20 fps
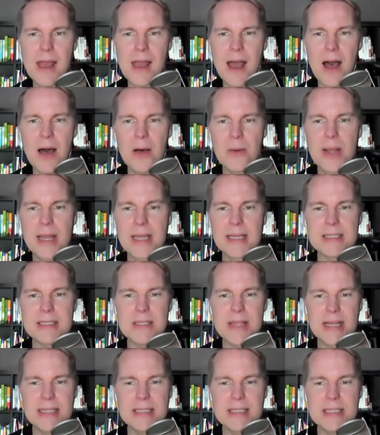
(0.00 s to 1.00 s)
All right,
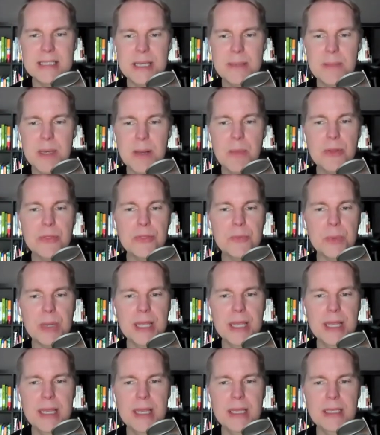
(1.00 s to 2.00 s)
so that's tip number
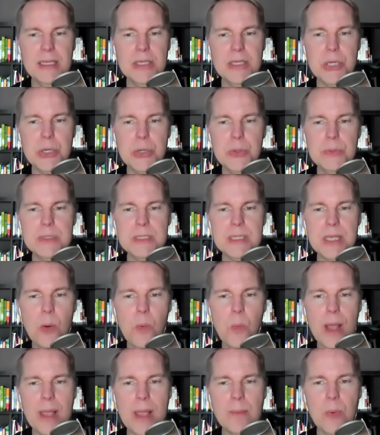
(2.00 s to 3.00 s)
3, use a
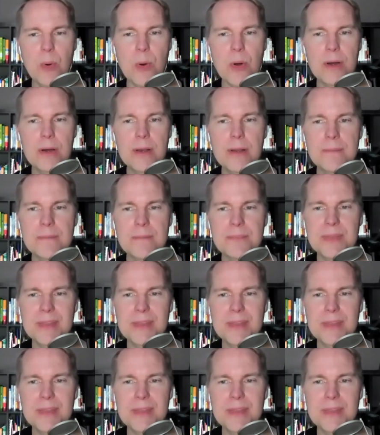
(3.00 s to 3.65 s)
whiteboard.